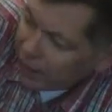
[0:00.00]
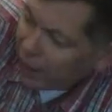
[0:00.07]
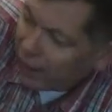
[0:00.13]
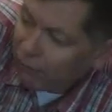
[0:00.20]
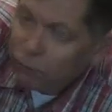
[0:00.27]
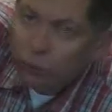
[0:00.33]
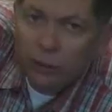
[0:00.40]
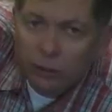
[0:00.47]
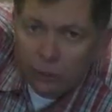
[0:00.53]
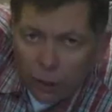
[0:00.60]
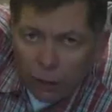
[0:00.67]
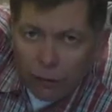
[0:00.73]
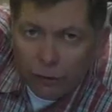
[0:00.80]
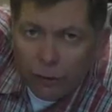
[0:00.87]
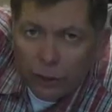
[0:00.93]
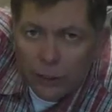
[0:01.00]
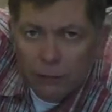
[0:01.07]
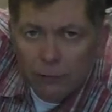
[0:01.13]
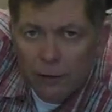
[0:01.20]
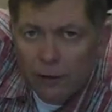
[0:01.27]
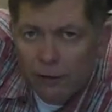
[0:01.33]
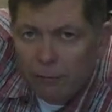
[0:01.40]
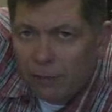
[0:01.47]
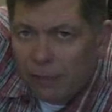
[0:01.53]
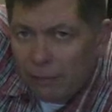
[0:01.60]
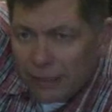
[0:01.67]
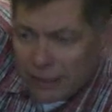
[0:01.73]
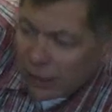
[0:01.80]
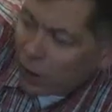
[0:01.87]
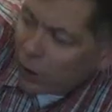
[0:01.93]
I've drilled a
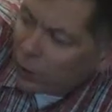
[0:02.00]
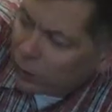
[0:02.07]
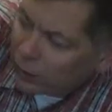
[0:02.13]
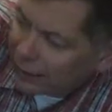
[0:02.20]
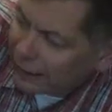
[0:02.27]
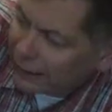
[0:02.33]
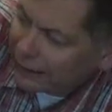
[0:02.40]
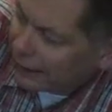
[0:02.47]
35mm hole in it